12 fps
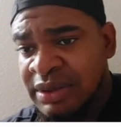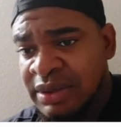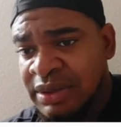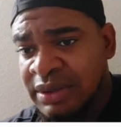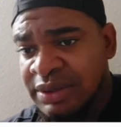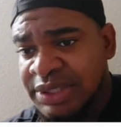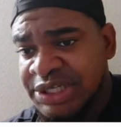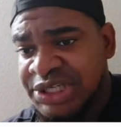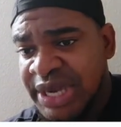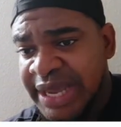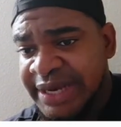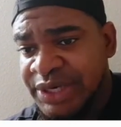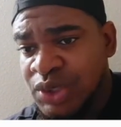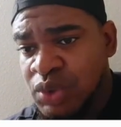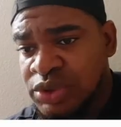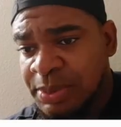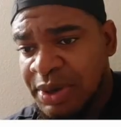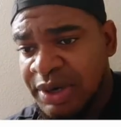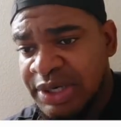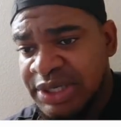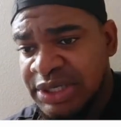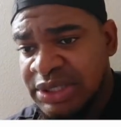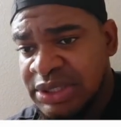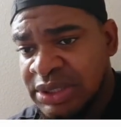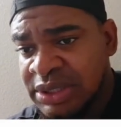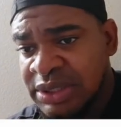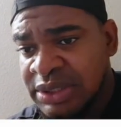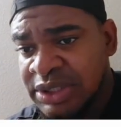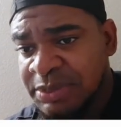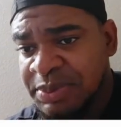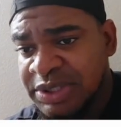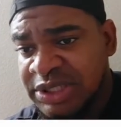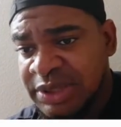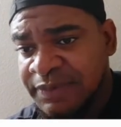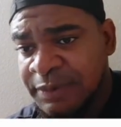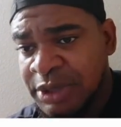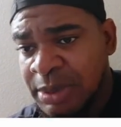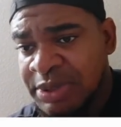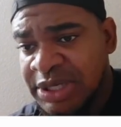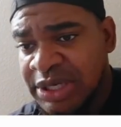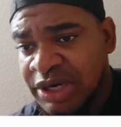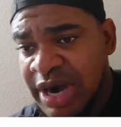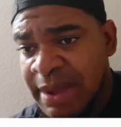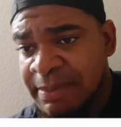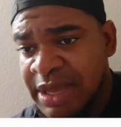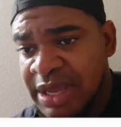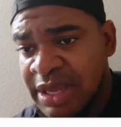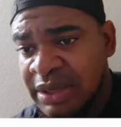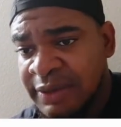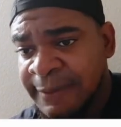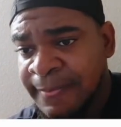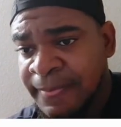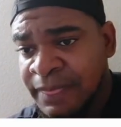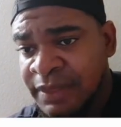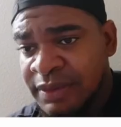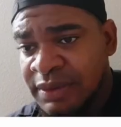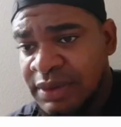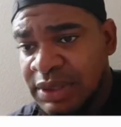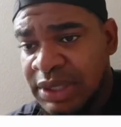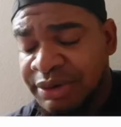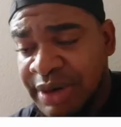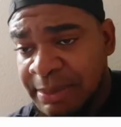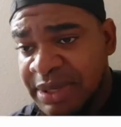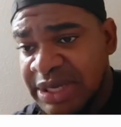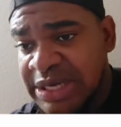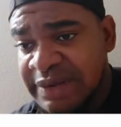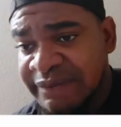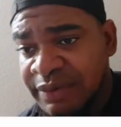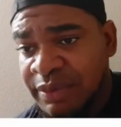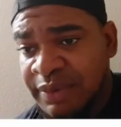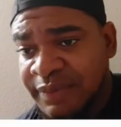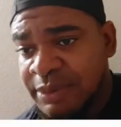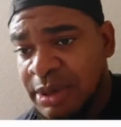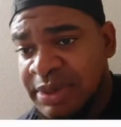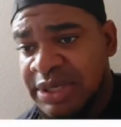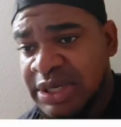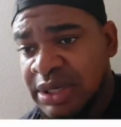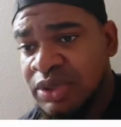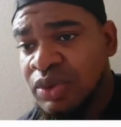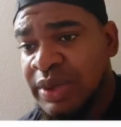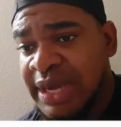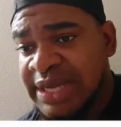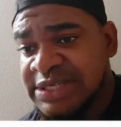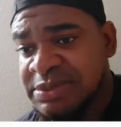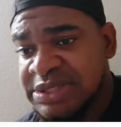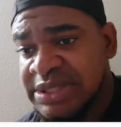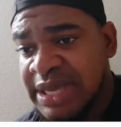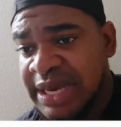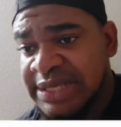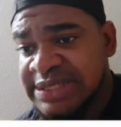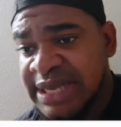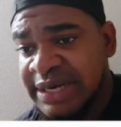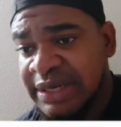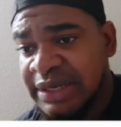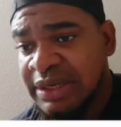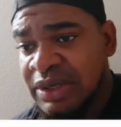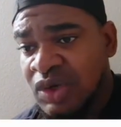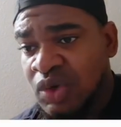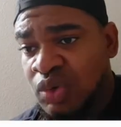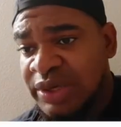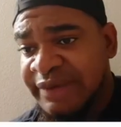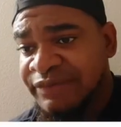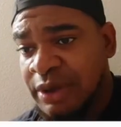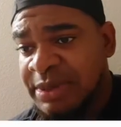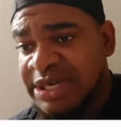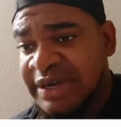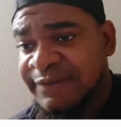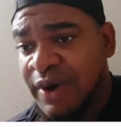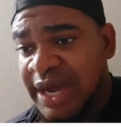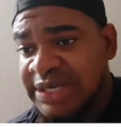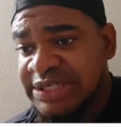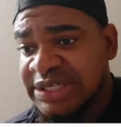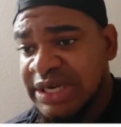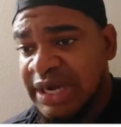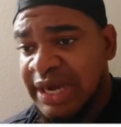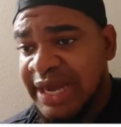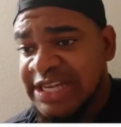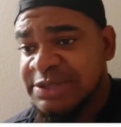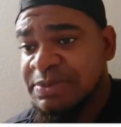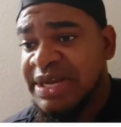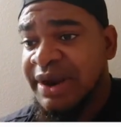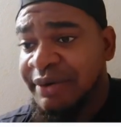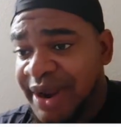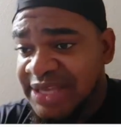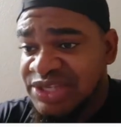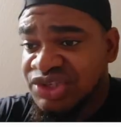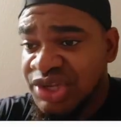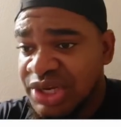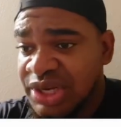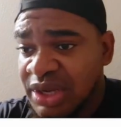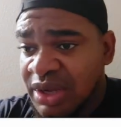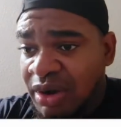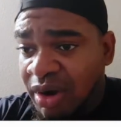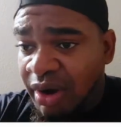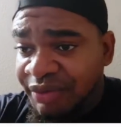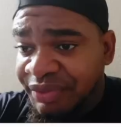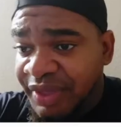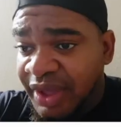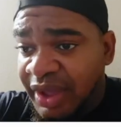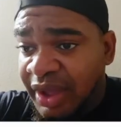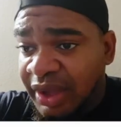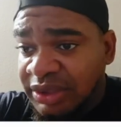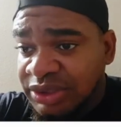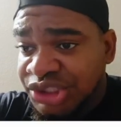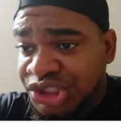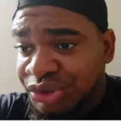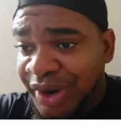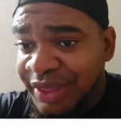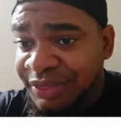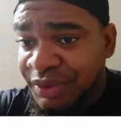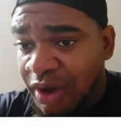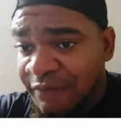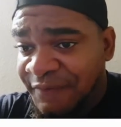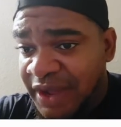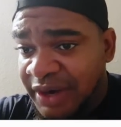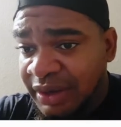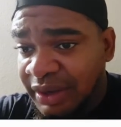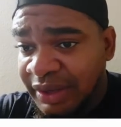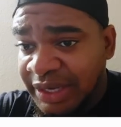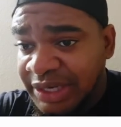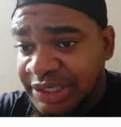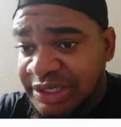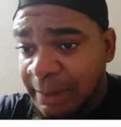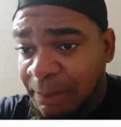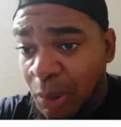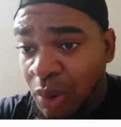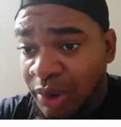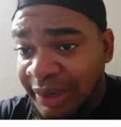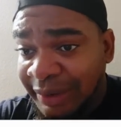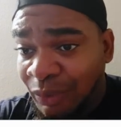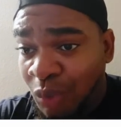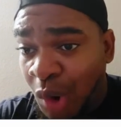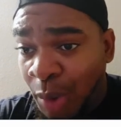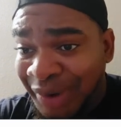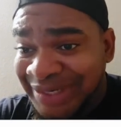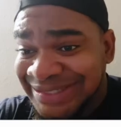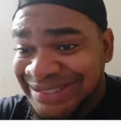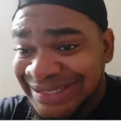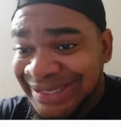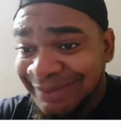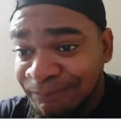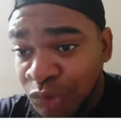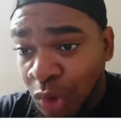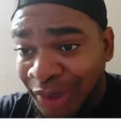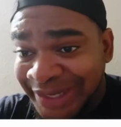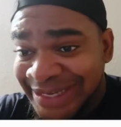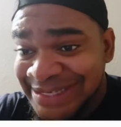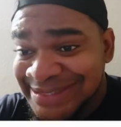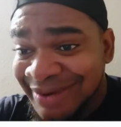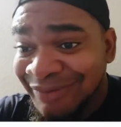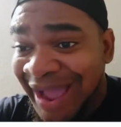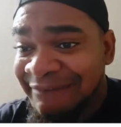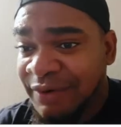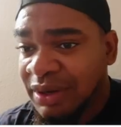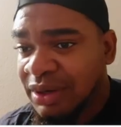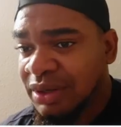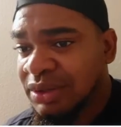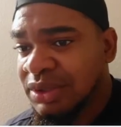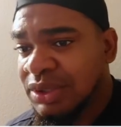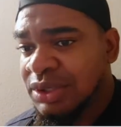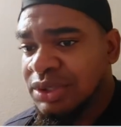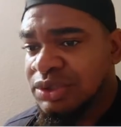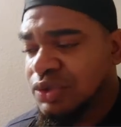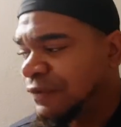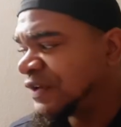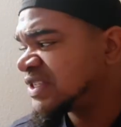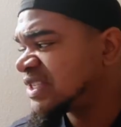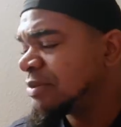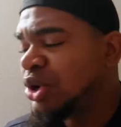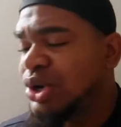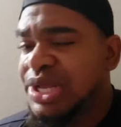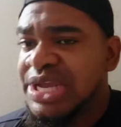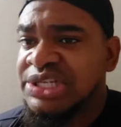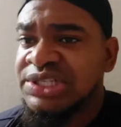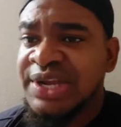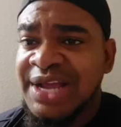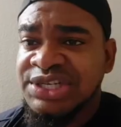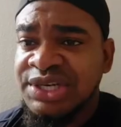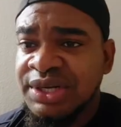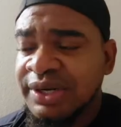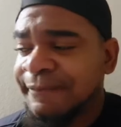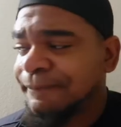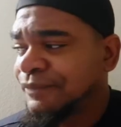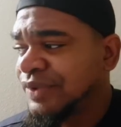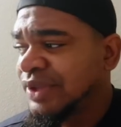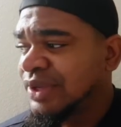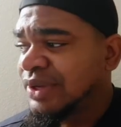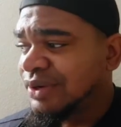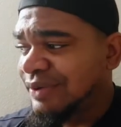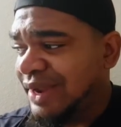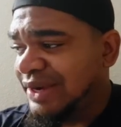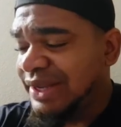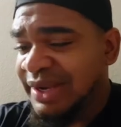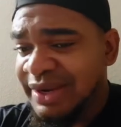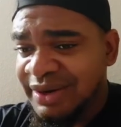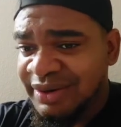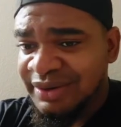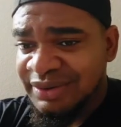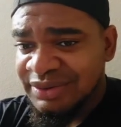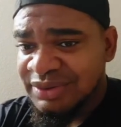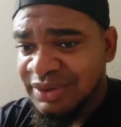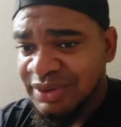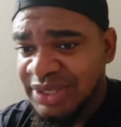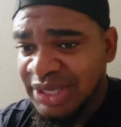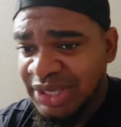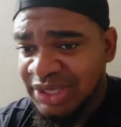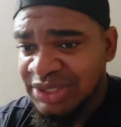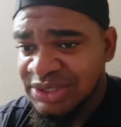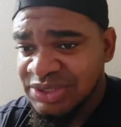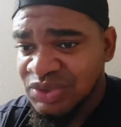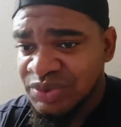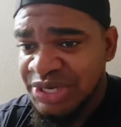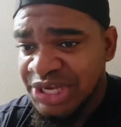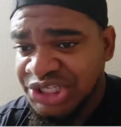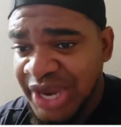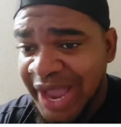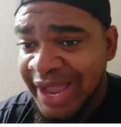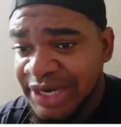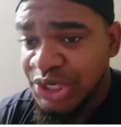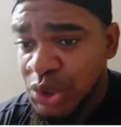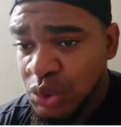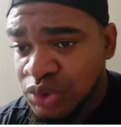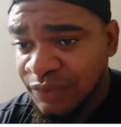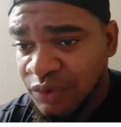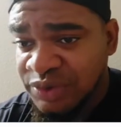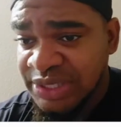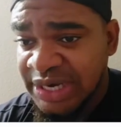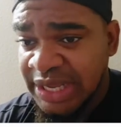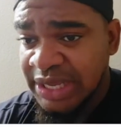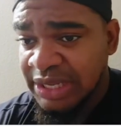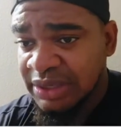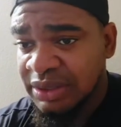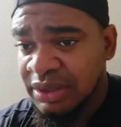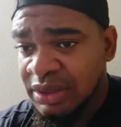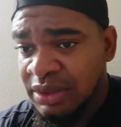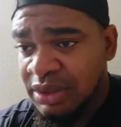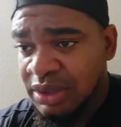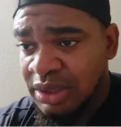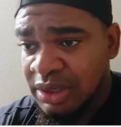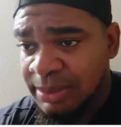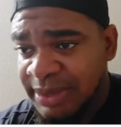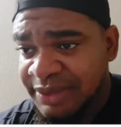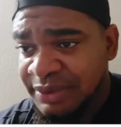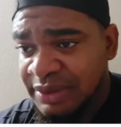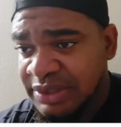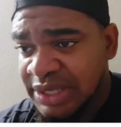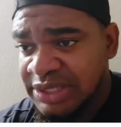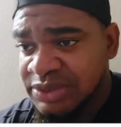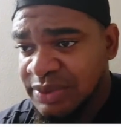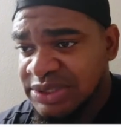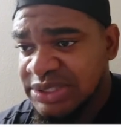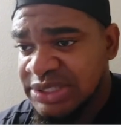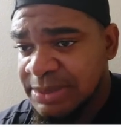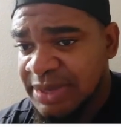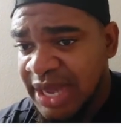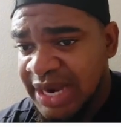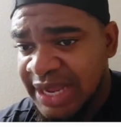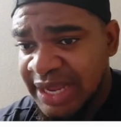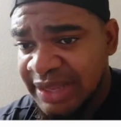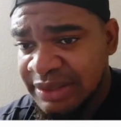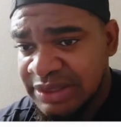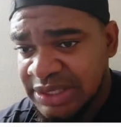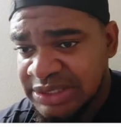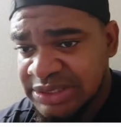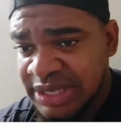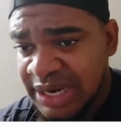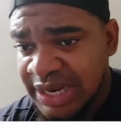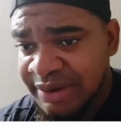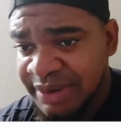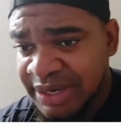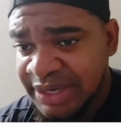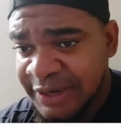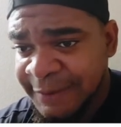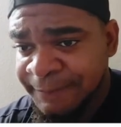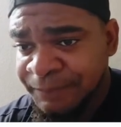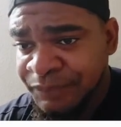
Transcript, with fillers: Or oh, Nature Island News, apparently. They picked it up from Dominica Granby, A Granby individual from Dominica known as Mr. Alexander, who left Dominica for Antigua, has been arrested on the strength of an Interpol warrant on his arrival to V.C. Bird International right there. Okay, so Nature Isle News, of course, NIN. Um, I think that is what's his name, Kalai. I think that is Kalai right there.